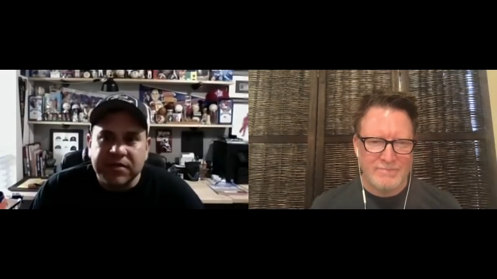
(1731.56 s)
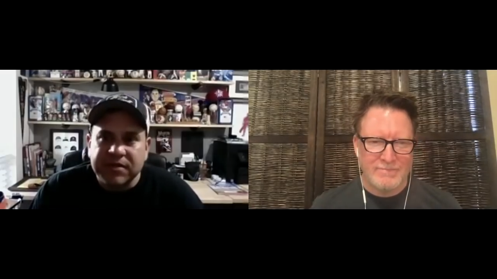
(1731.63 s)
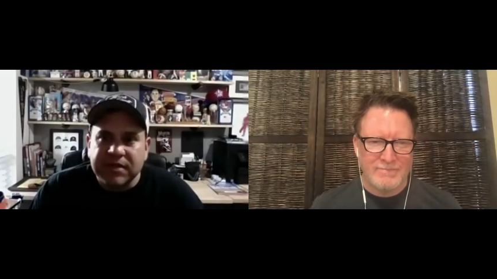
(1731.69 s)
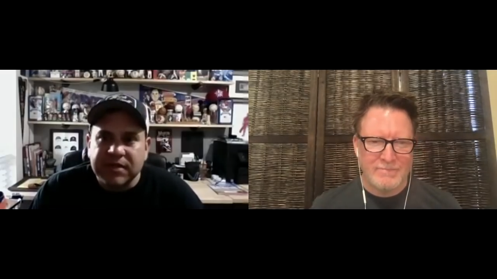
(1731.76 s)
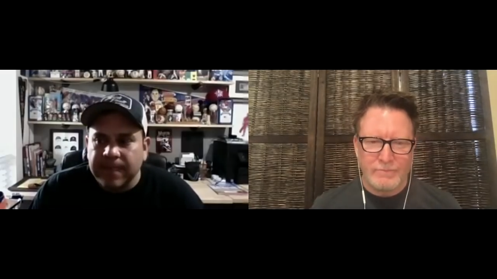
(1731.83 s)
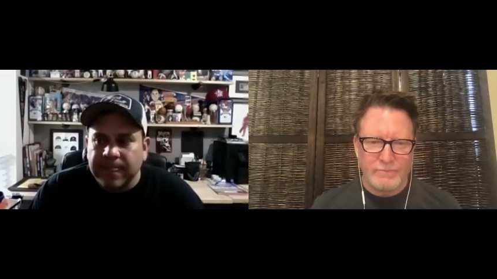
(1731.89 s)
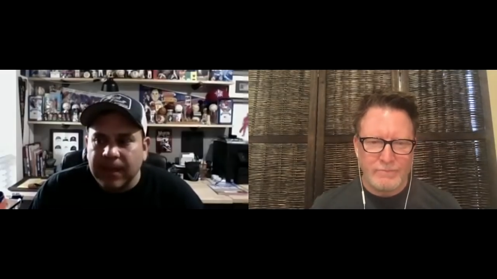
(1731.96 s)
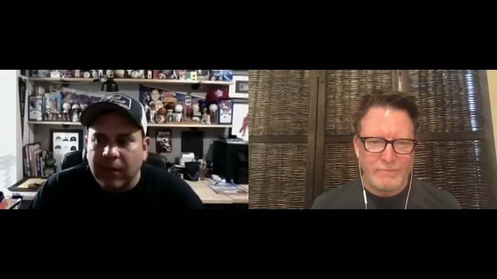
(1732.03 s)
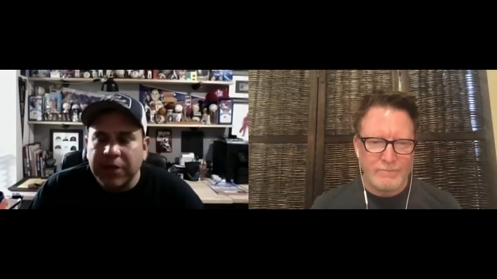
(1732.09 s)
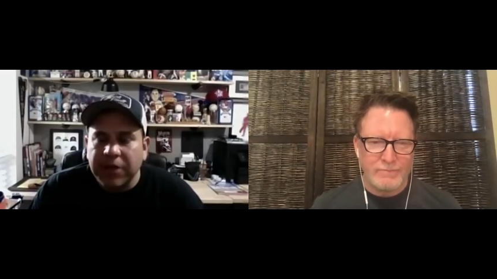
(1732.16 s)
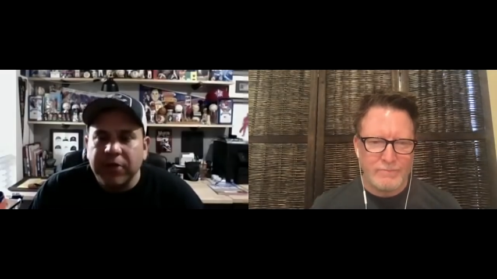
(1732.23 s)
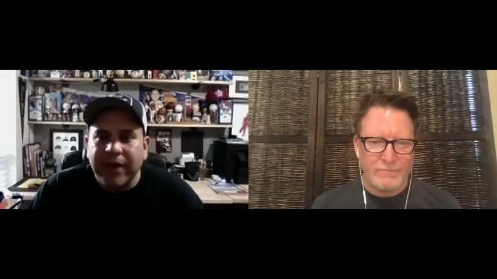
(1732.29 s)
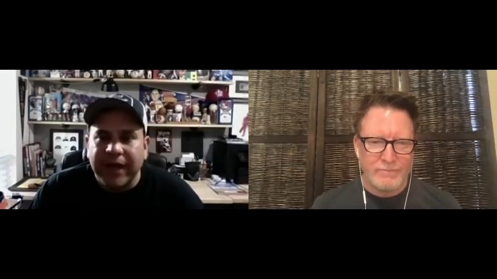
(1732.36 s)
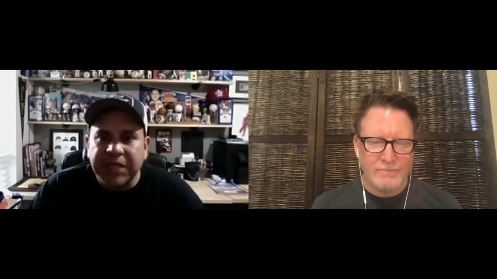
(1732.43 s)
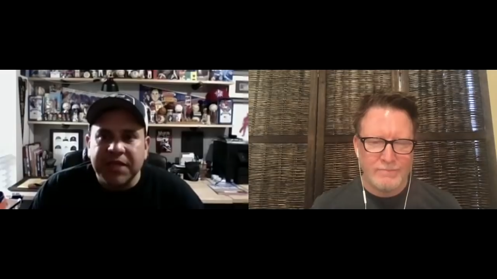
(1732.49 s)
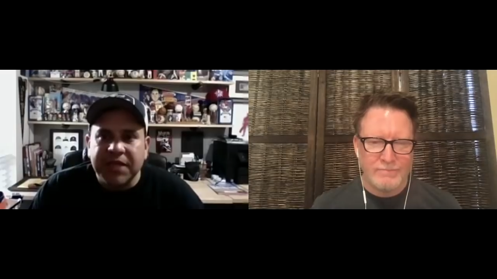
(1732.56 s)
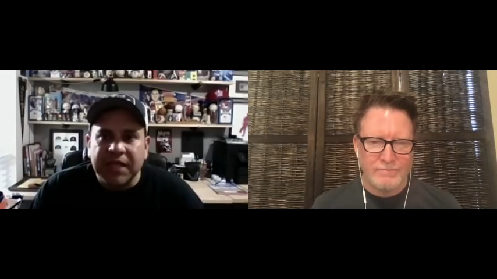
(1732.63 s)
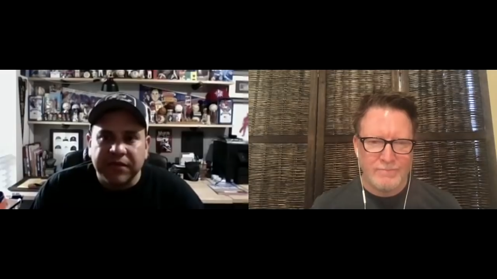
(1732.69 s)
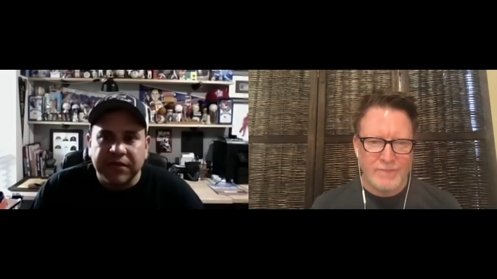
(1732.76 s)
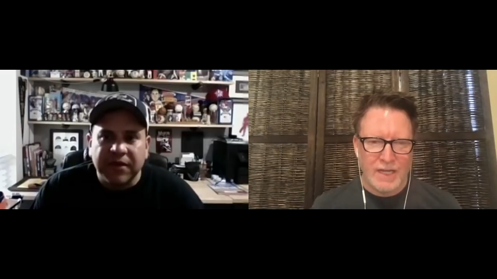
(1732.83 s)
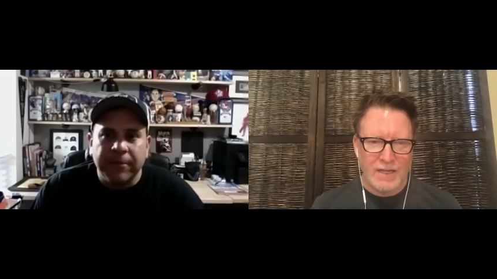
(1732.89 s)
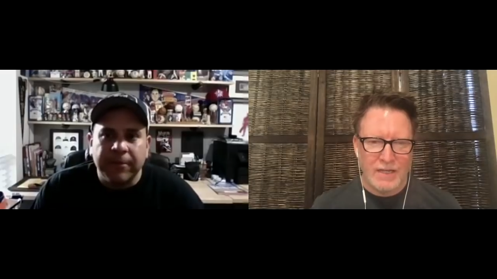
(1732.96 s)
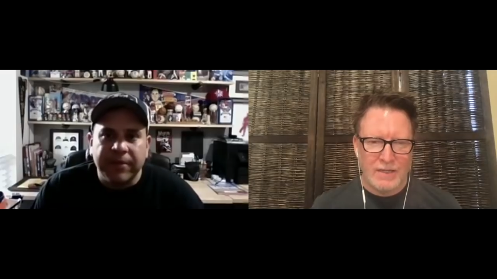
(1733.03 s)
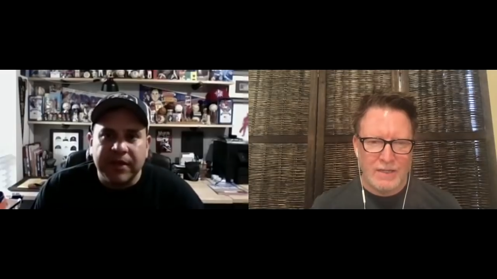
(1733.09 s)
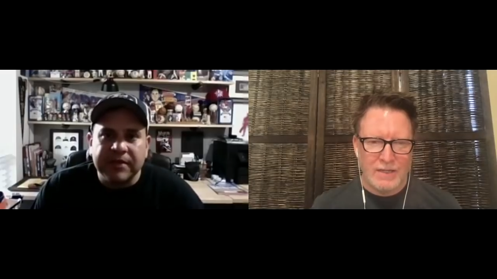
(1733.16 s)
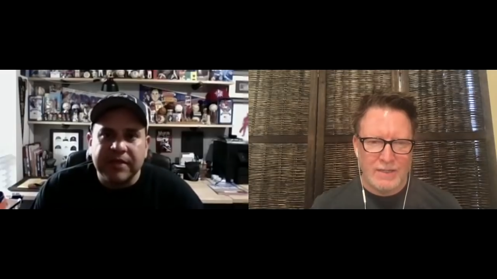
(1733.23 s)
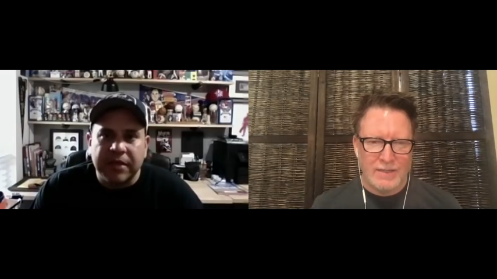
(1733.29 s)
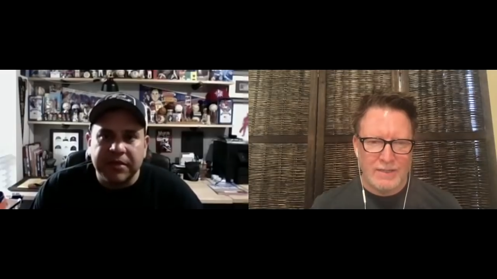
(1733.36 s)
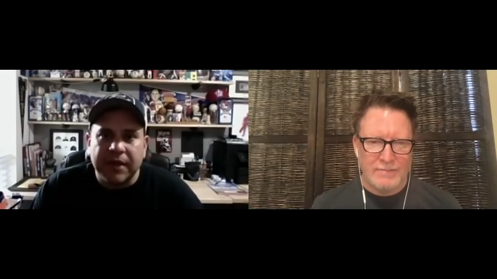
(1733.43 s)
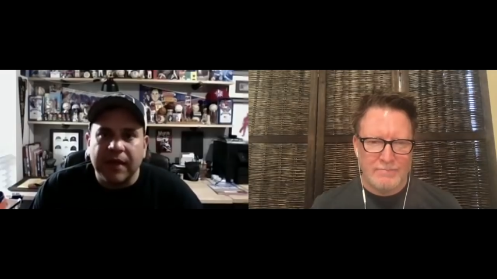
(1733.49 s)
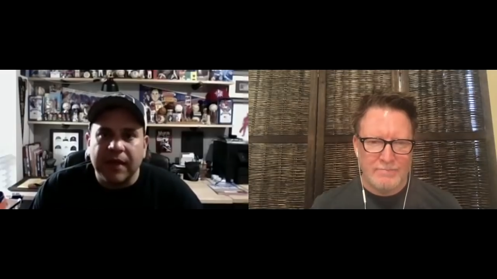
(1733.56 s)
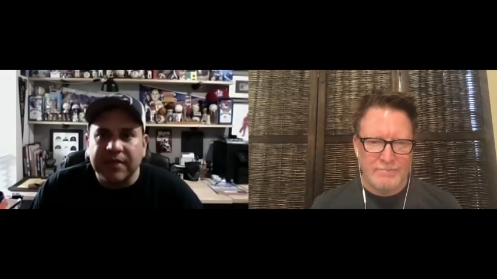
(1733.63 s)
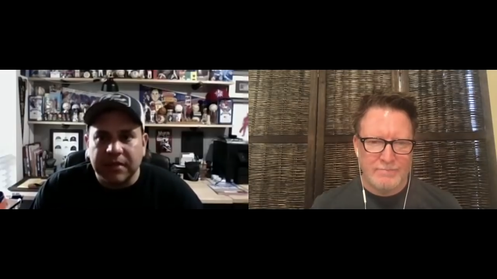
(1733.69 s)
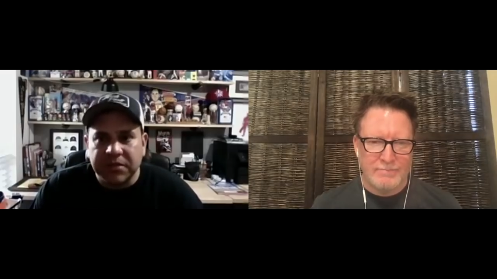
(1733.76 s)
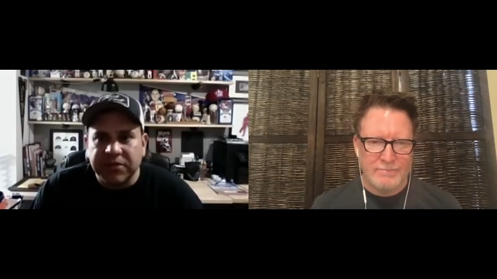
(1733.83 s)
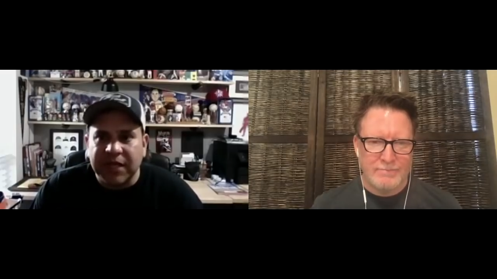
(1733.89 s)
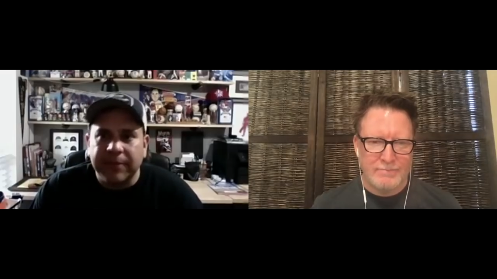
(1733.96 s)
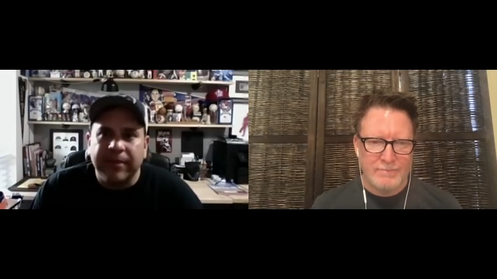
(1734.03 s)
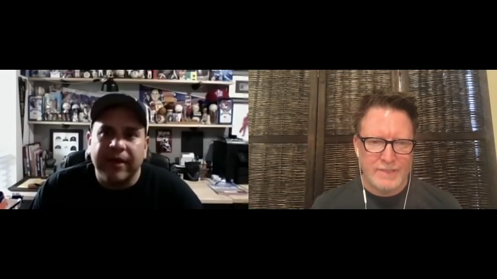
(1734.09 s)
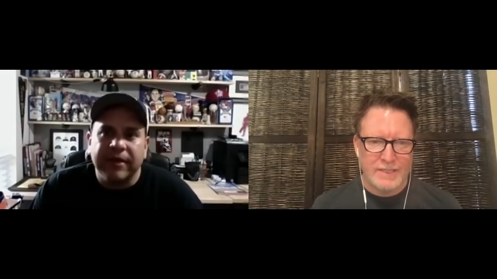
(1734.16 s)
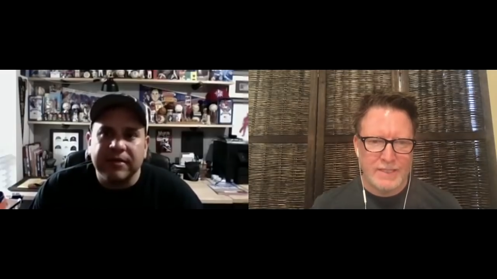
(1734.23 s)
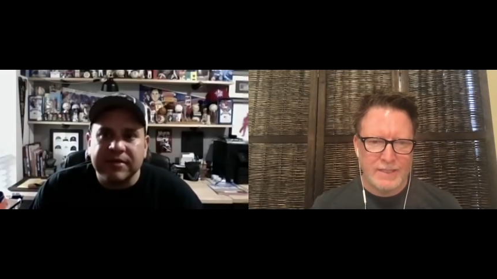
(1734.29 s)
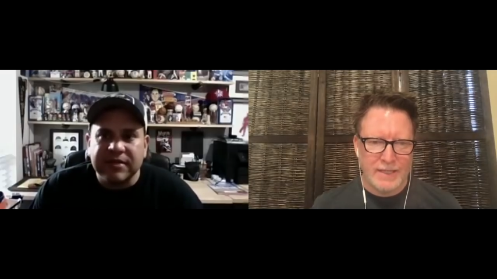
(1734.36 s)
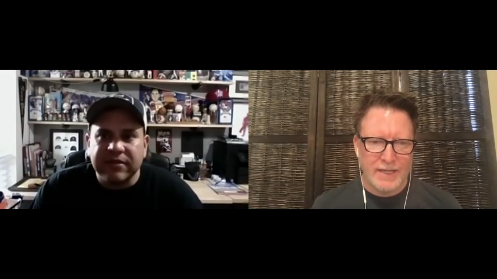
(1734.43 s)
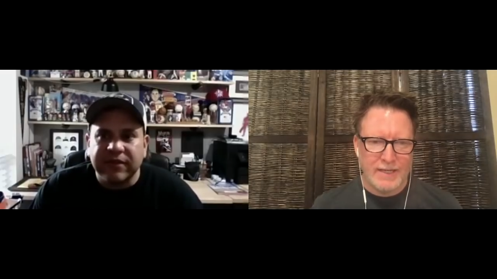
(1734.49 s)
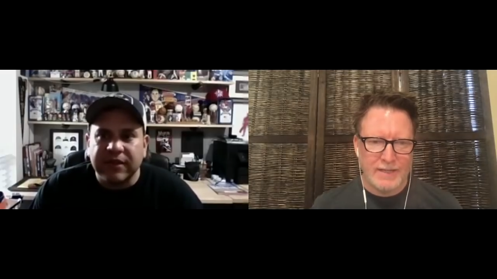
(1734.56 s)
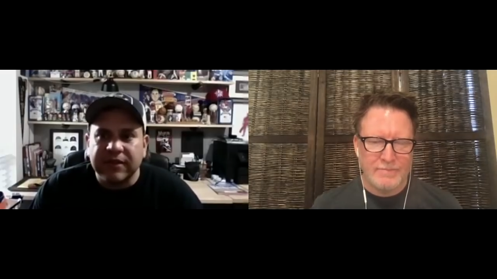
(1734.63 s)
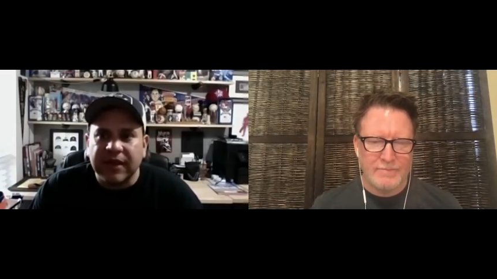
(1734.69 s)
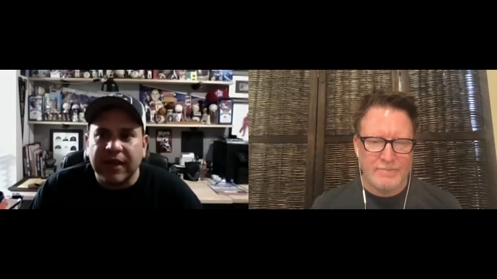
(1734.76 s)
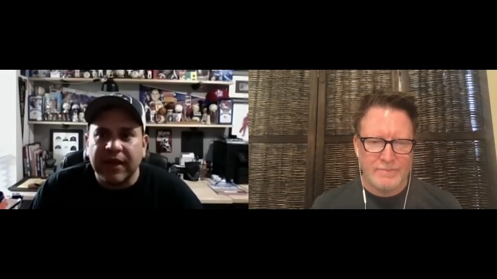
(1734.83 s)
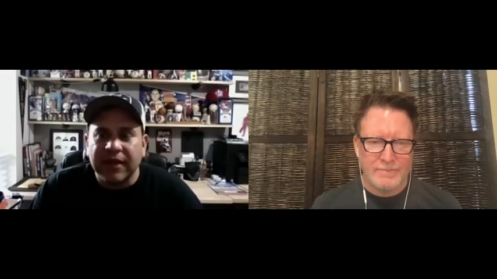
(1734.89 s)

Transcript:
Speaker 1: it. When I do headshots for companies, I'll, I'll take a tripod and stuff yeah. like that.